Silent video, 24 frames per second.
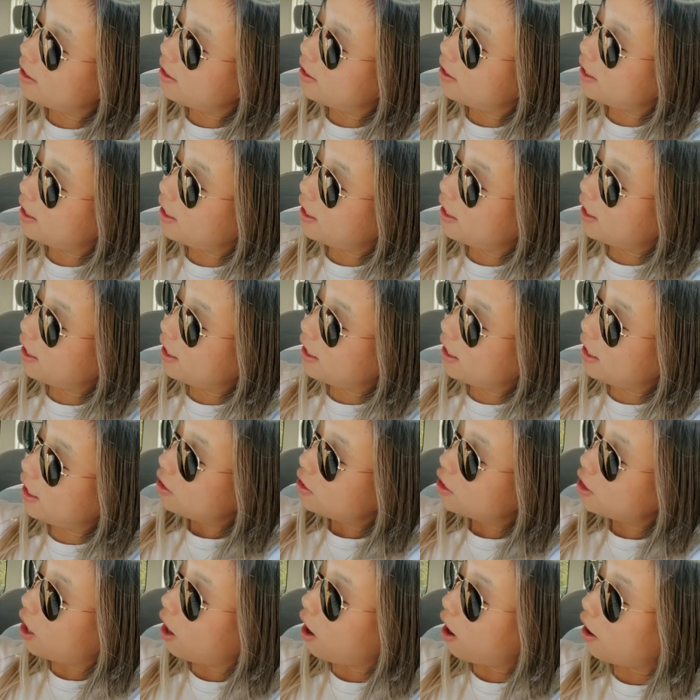the
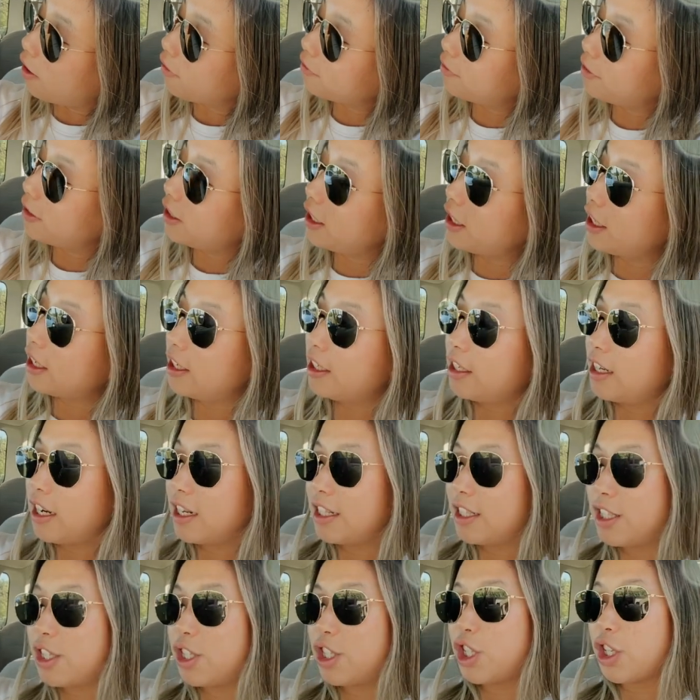toffee
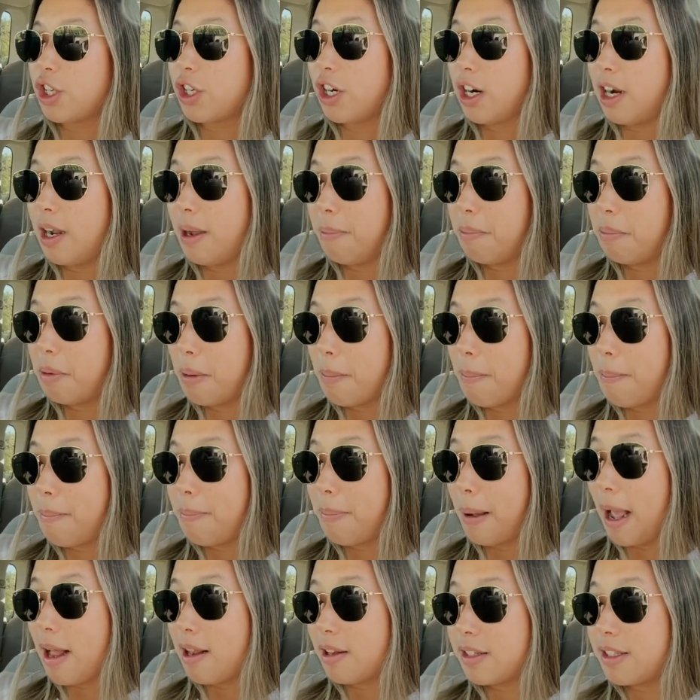nut syrup
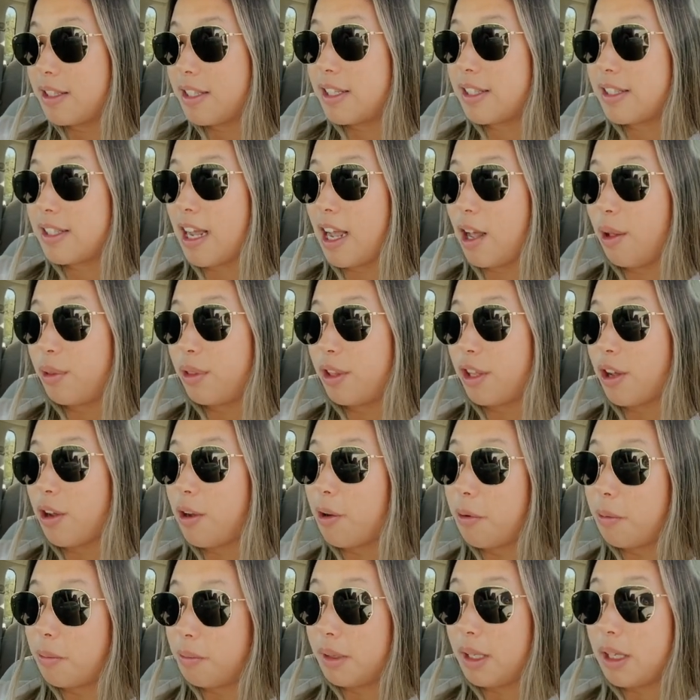balances out the
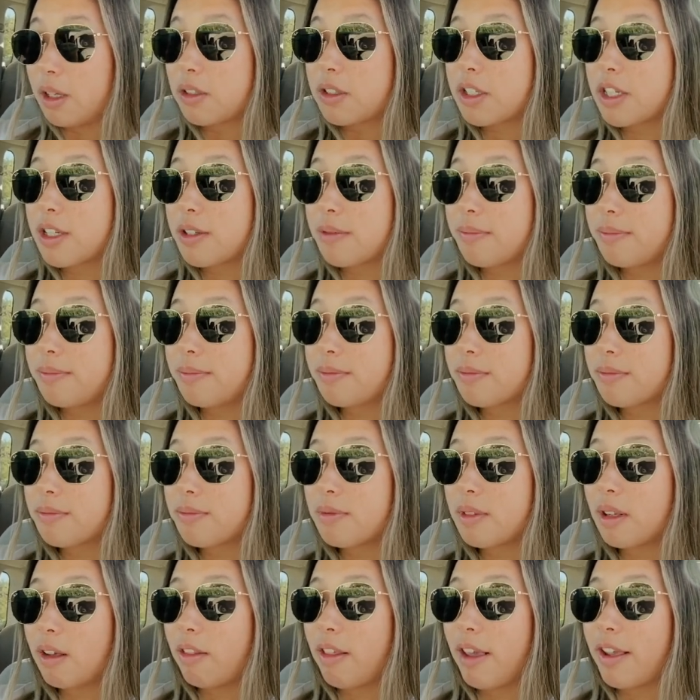oat milk.
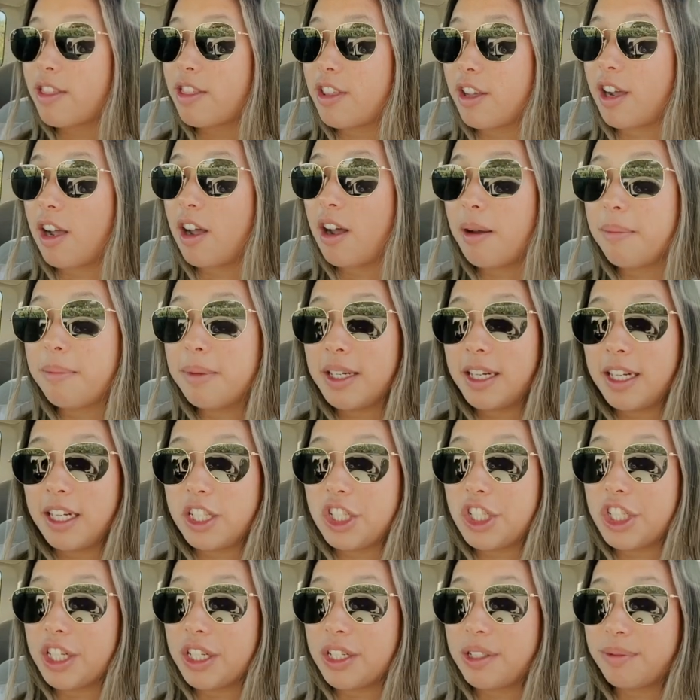Like the
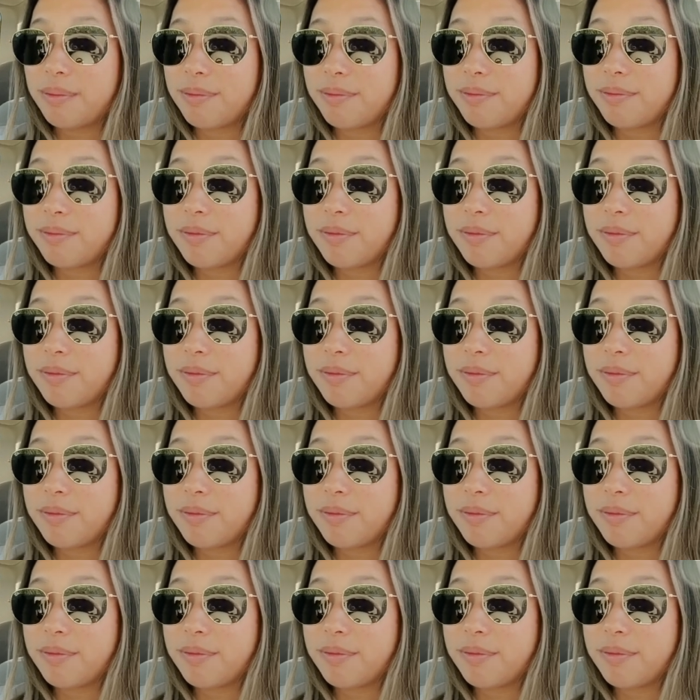combination.